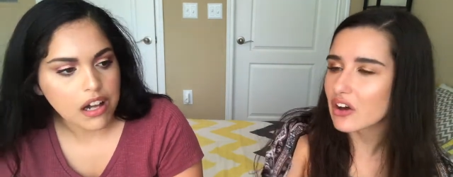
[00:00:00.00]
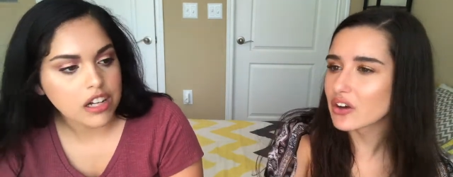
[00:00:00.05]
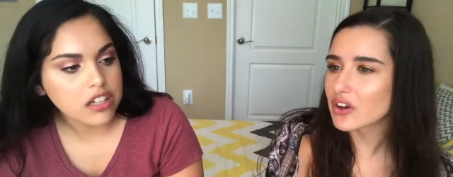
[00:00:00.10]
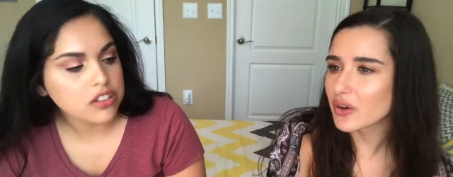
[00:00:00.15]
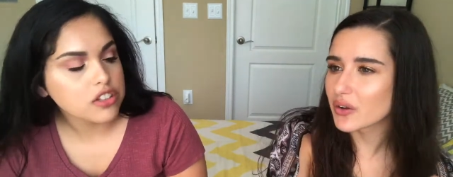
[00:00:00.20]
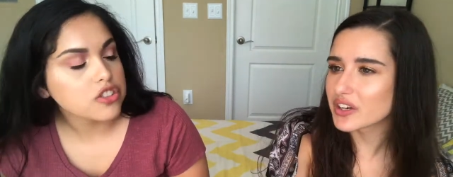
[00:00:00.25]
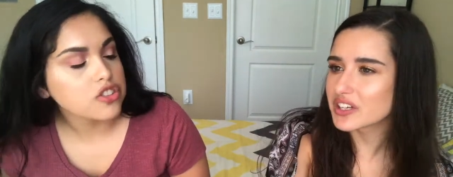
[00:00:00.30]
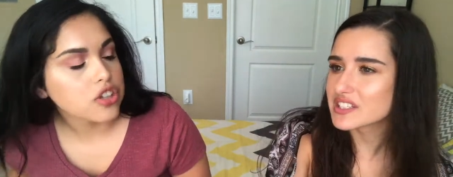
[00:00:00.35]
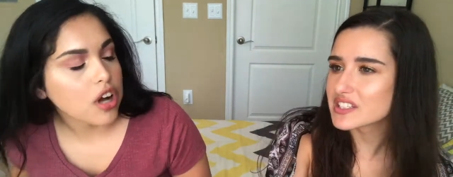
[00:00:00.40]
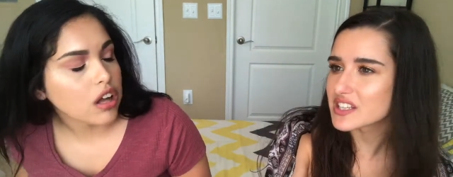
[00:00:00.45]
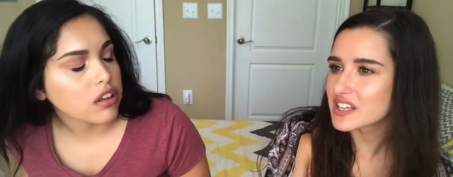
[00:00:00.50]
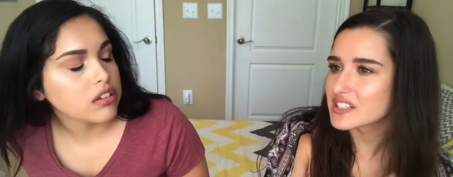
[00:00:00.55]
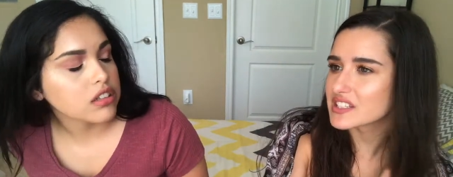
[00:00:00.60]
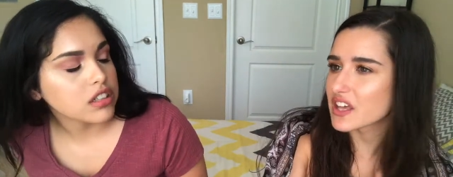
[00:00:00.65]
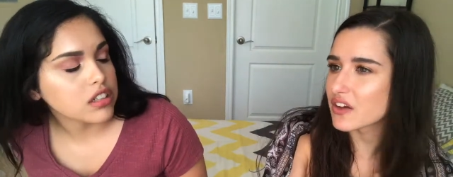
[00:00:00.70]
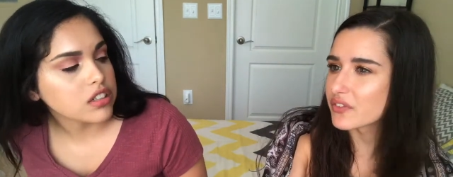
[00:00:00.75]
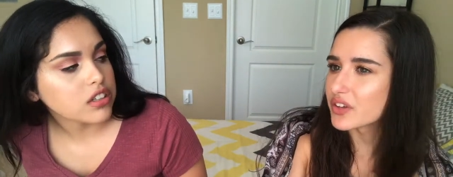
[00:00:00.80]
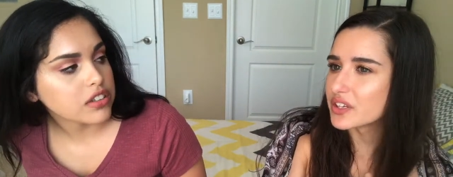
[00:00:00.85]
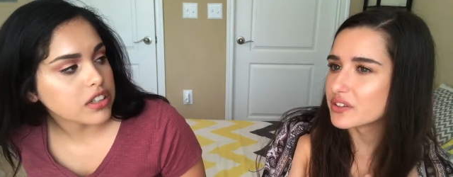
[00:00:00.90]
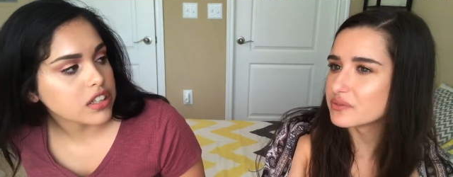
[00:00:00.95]
Speaker 1: I'll I like go the chocolate and say
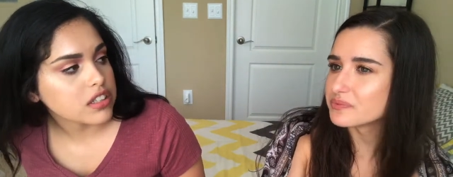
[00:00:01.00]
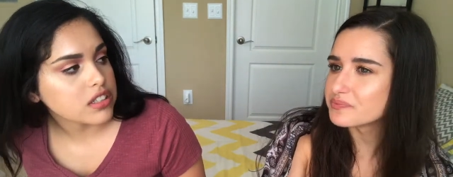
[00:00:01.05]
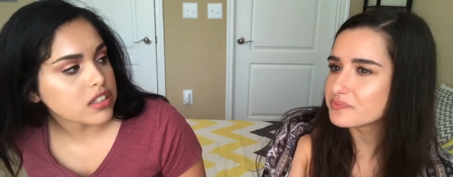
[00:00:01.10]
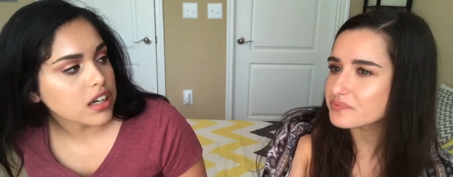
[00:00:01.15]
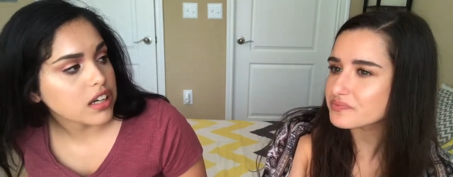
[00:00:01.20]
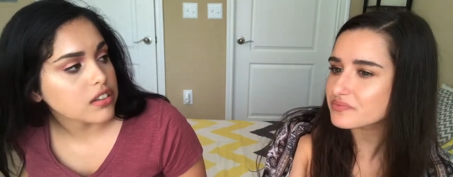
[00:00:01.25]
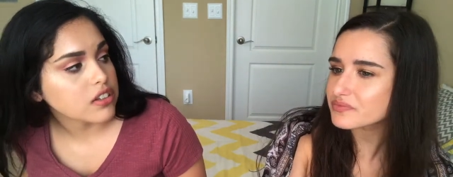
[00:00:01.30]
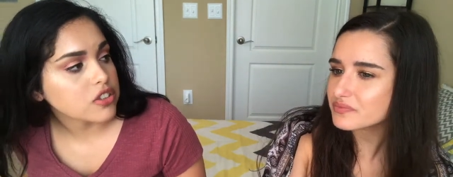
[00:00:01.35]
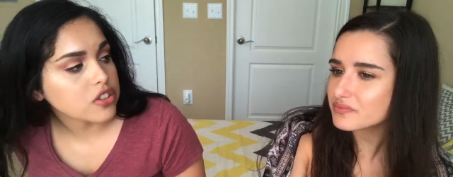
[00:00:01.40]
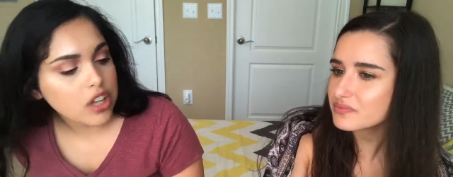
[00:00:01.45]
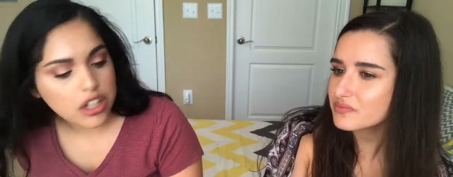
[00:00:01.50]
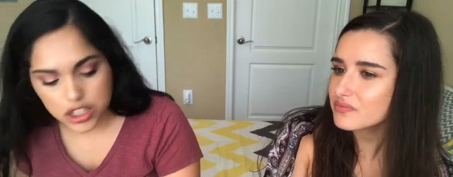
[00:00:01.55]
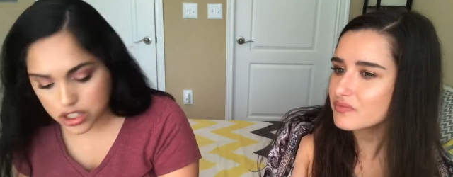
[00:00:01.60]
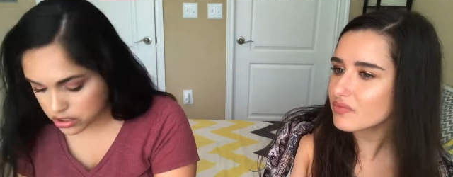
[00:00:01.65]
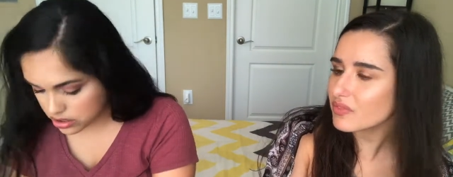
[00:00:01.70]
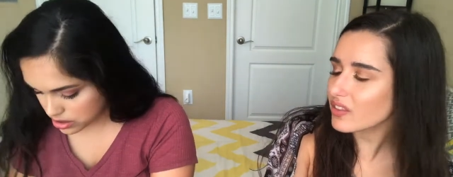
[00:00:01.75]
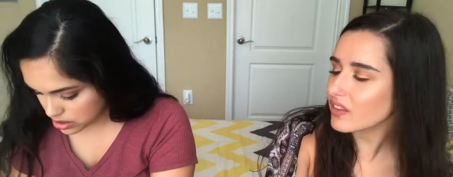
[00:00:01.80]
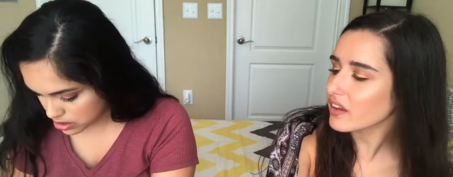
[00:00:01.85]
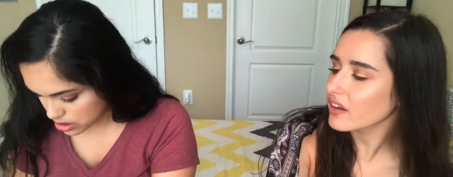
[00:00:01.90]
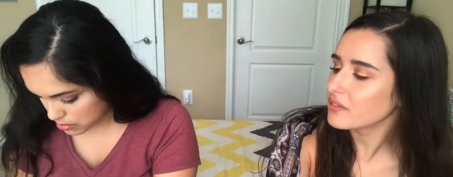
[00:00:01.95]
seven. On the inside. The chocolate
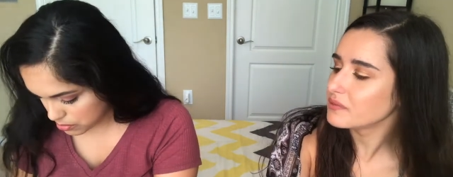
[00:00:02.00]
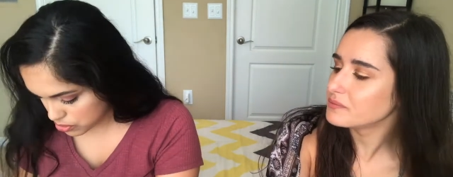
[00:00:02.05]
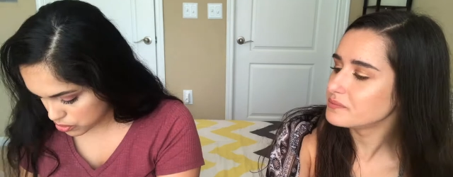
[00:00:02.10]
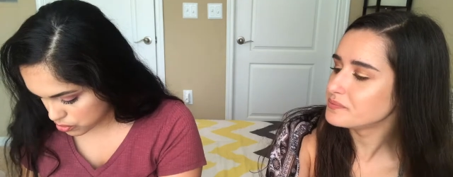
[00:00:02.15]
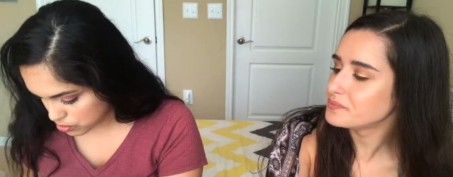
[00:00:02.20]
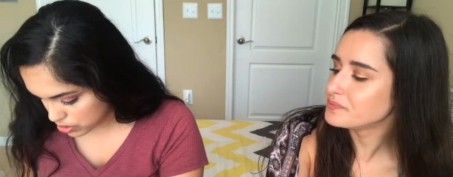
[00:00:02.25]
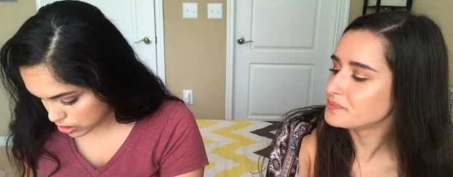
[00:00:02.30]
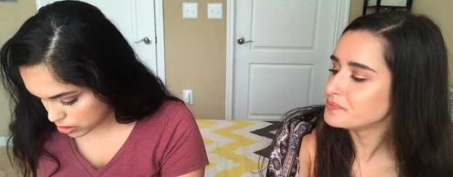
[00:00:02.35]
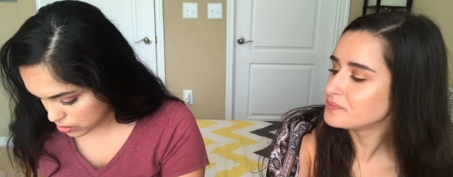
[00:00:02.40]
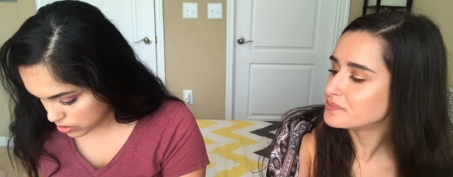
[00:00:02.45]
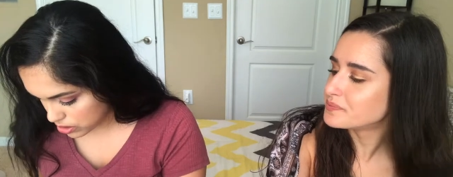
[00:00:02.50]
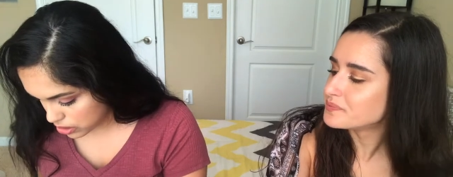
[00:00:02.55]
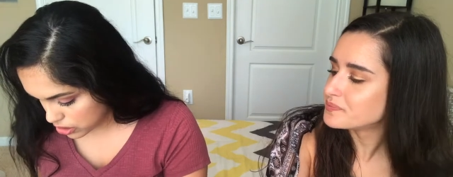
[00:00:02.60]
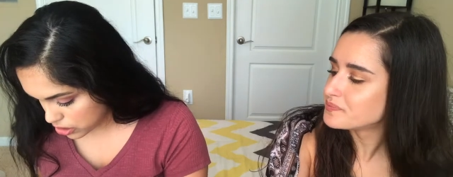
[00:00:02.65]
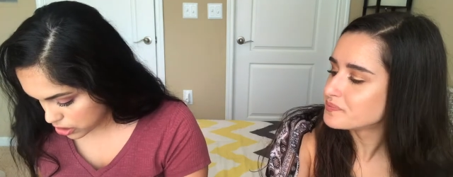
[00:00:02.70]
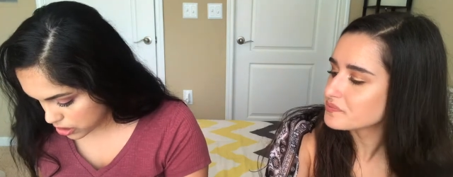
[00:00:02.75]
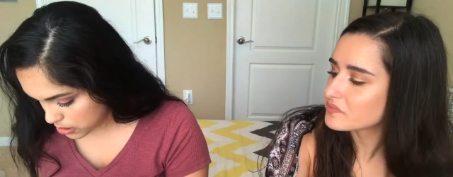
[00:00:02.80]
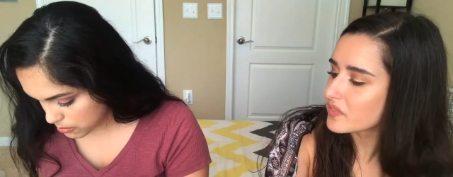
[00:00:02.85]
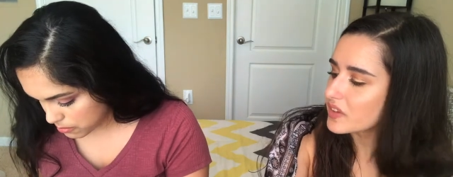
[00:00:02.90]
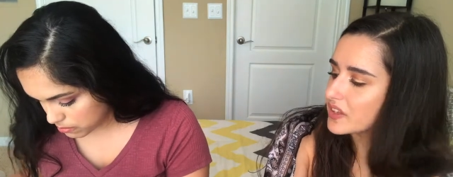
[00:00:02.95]
on the inside was really, really
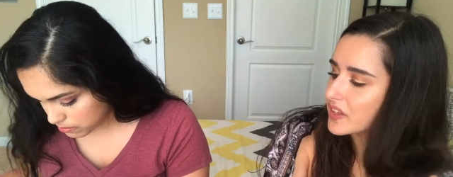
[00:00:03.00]
good.